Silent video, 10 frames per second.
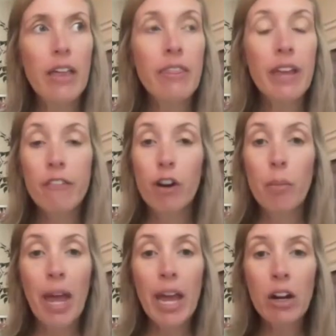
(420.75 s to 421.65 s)
And then
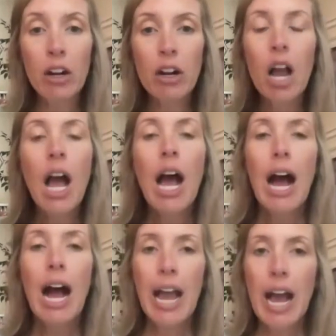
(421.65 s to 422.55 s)
from anger,
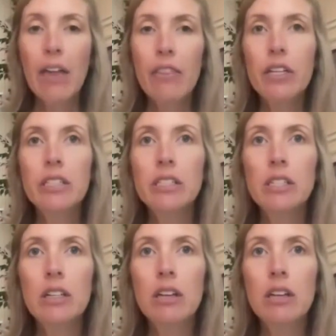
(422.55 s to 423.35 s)
I had this